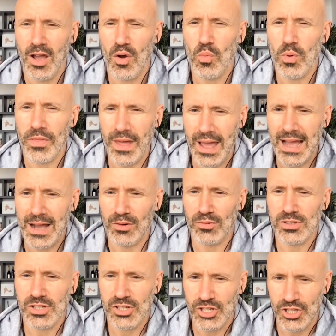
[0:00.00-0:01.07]

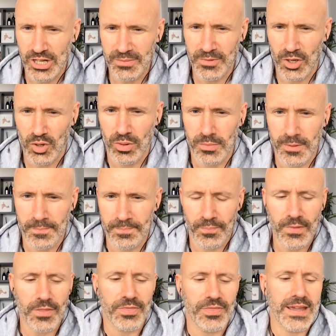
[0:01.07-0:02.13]
without gym equipment.
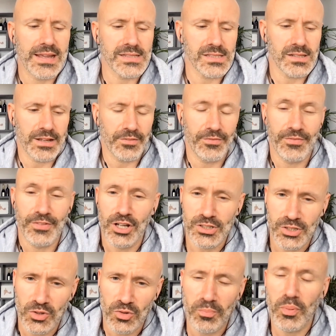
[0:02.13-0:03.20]
Things like
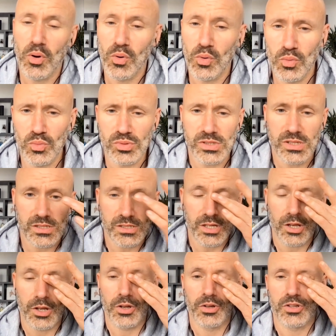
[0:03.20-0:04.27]
vertical pulls,
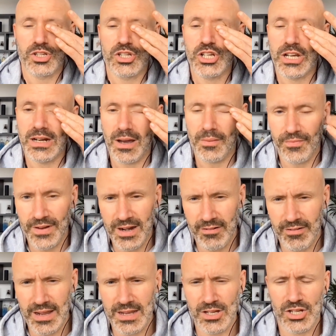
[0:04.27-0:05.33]
so chin up
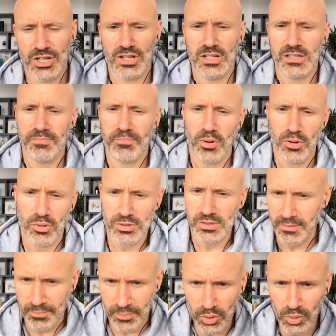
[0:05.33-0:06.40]
variations,
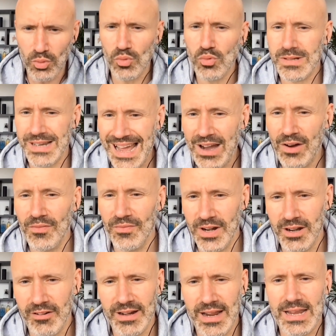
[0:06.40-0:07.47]
like pull down
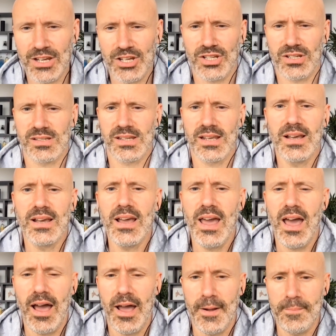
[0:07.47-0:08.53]
variations.
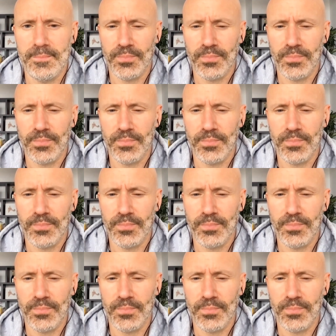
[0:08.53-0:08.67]
You're